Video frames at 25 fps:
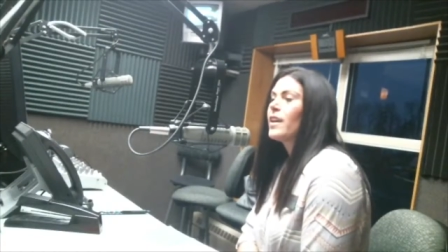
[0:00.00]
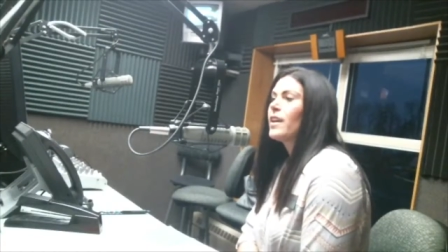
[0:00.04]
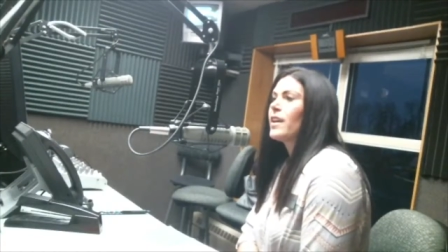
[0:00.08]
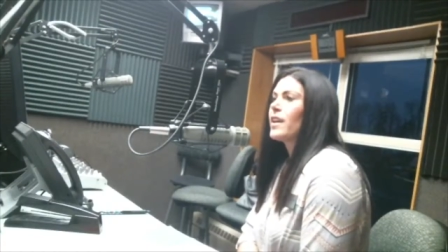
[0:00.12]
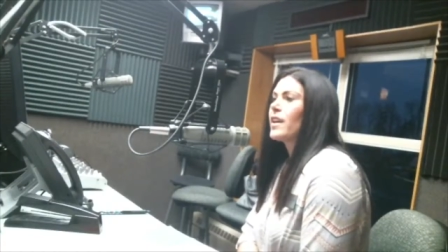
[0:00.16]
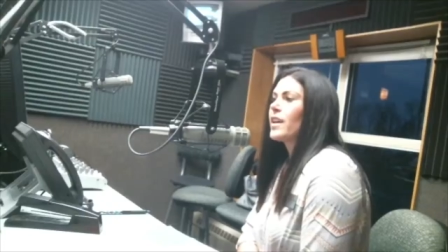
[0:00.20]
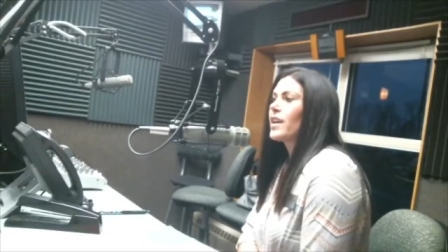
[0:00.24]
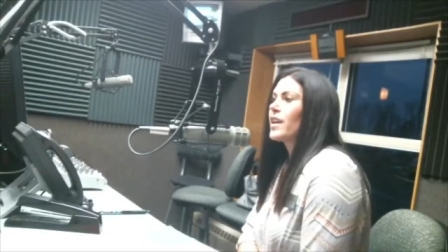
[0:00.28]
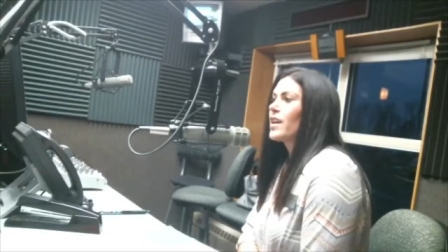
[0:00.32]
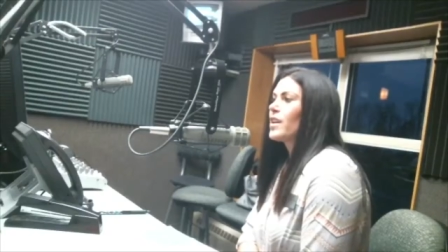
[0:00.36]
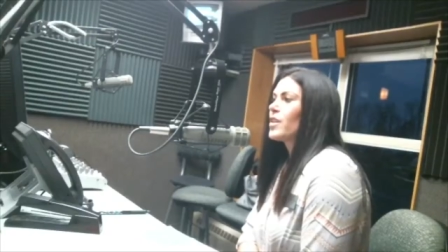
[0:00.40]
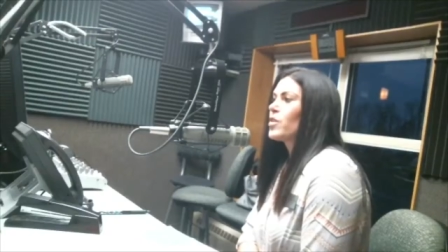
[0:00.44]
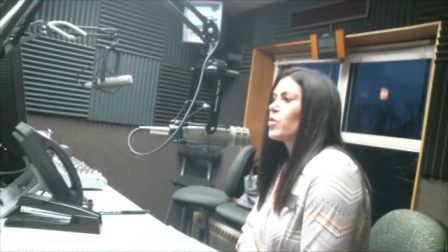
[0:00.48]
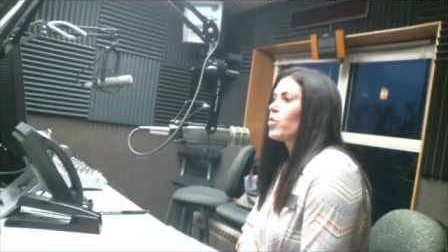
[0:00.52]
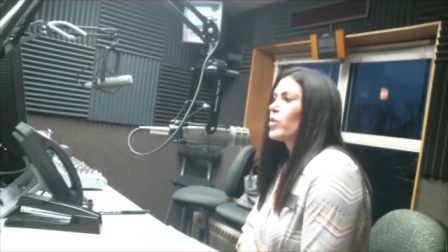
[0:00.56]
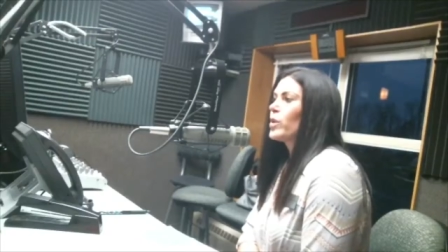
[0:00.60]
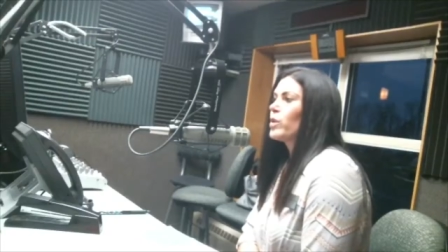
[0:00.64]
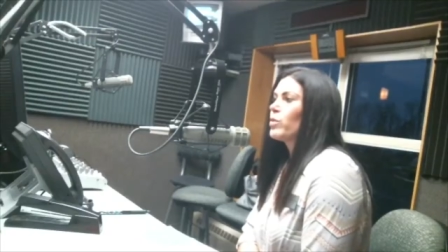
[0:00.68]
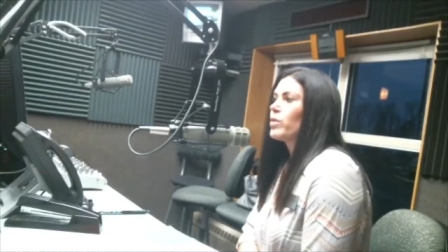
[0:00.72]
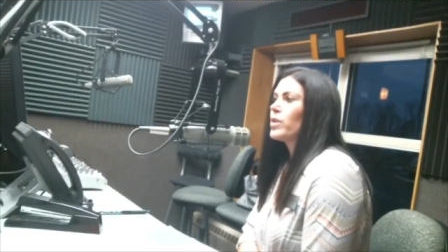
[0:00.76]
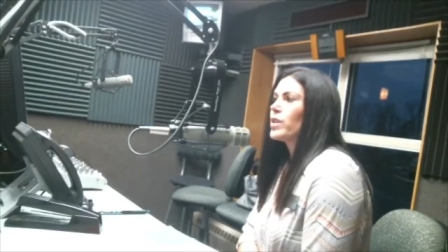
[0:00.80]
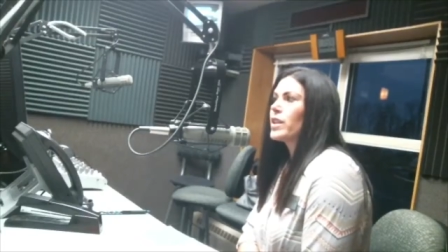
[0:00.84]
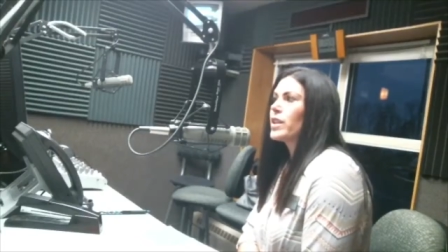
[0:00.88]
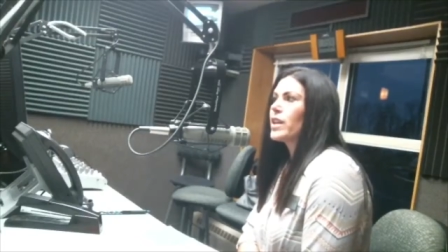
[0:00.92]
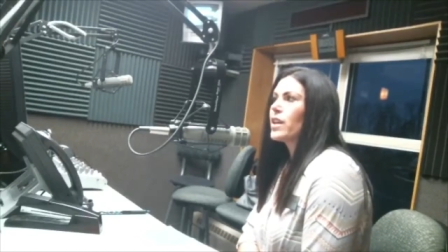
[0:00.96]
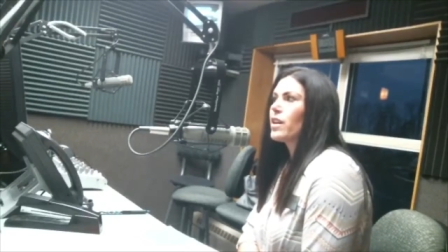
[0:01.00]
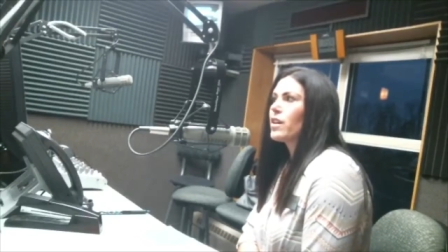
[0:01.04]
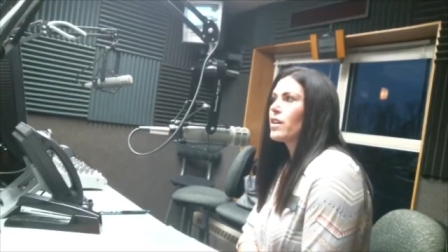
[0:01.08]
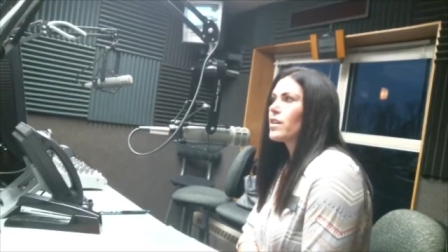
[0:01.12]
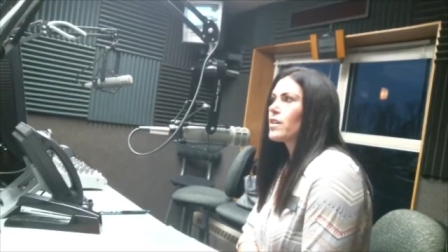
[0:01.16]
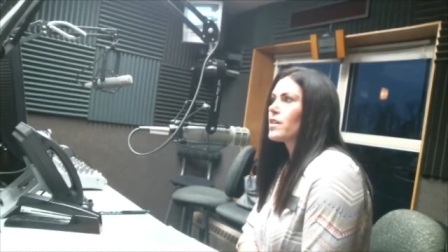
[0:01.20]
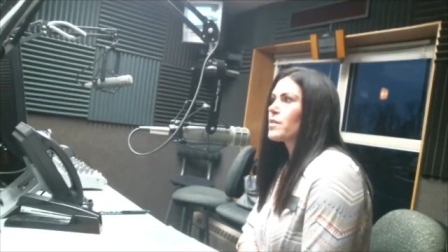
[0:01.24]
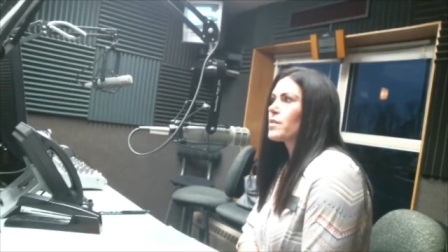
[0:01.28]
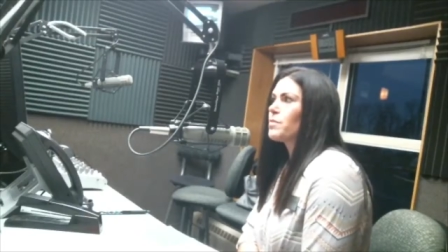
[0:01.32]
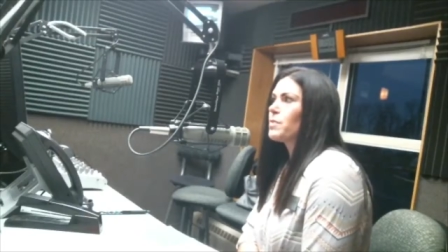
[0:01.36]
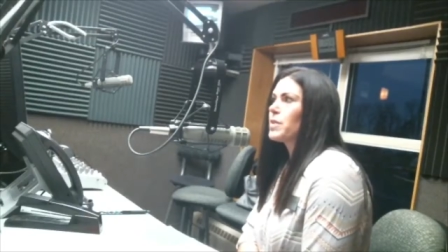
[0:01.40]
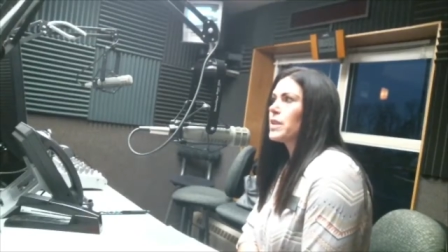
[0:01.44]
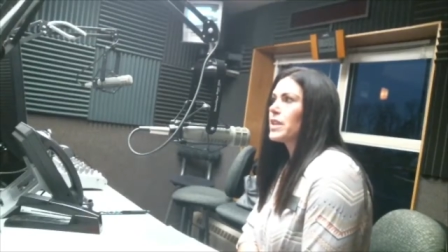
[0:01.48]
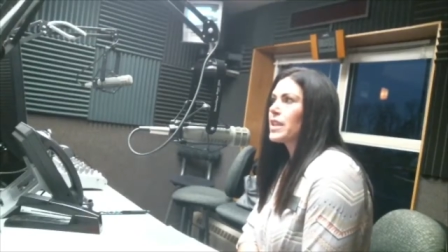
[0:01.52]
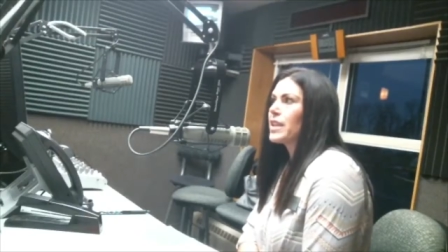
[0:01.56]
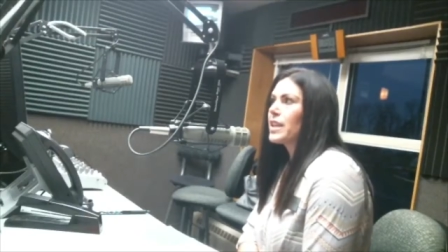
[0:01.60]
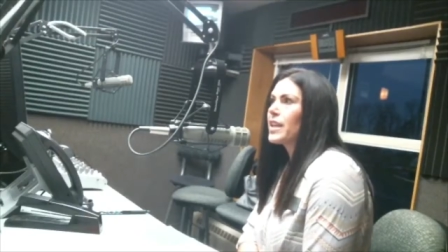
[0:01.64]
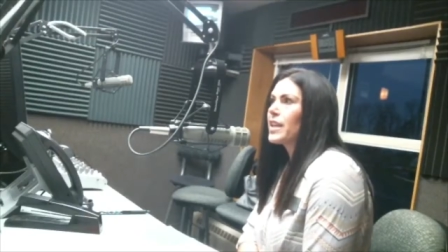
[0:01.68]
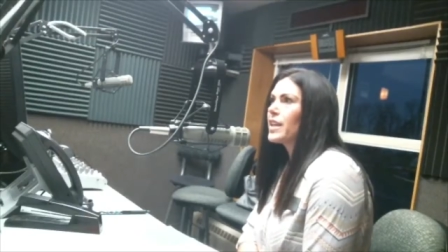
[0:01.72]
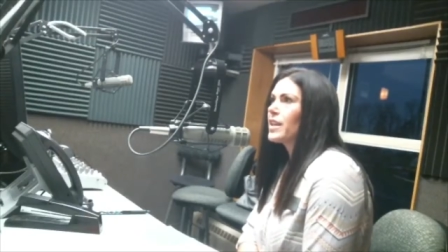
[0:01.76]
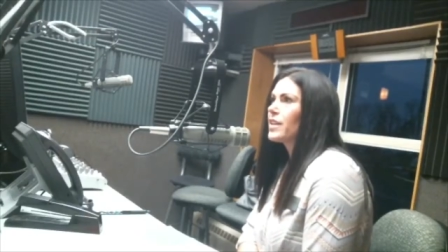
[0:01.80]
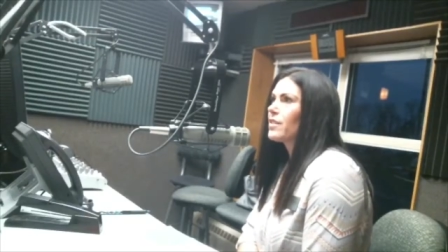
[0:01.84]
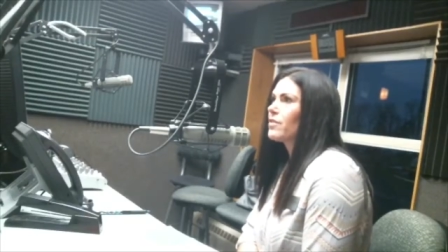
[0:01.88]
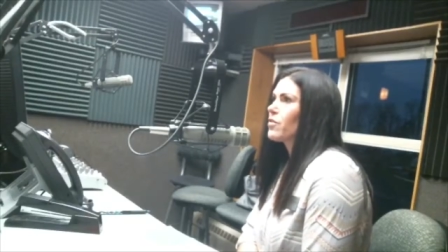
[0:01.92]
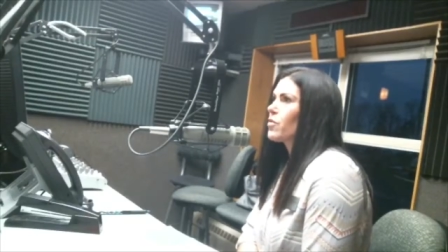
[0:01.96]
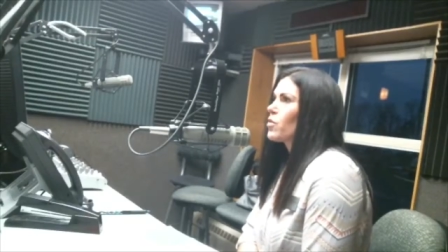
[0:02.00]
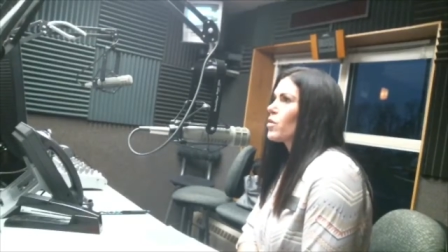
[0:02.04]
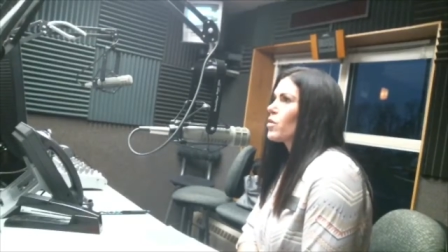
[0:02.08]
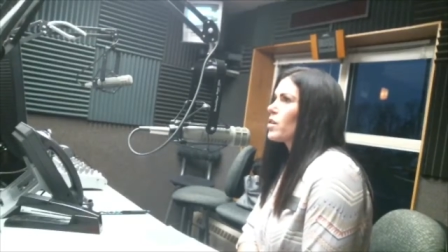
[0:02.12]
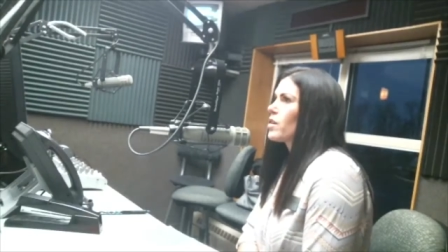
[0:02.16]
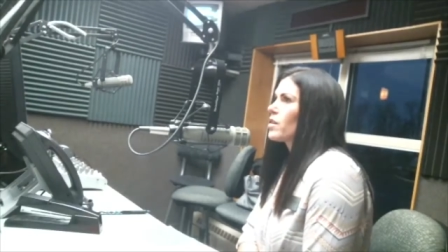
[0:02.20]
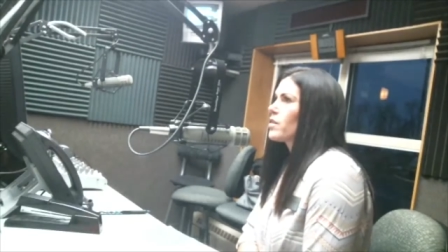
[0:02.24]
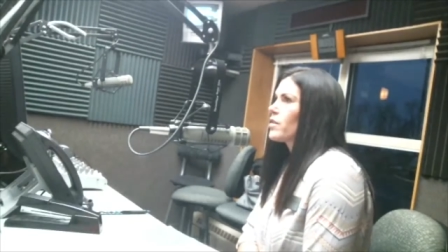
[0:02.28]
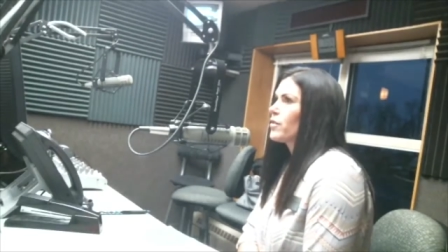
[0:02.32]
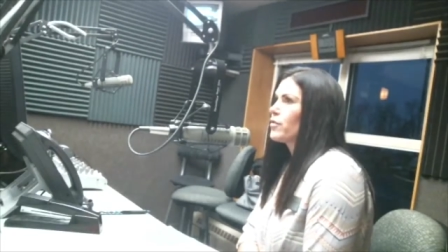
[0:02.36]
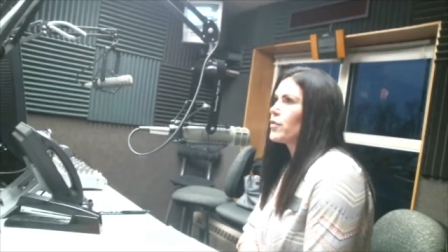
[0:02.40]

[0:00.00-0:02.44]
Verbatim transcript: and we really aren't planning for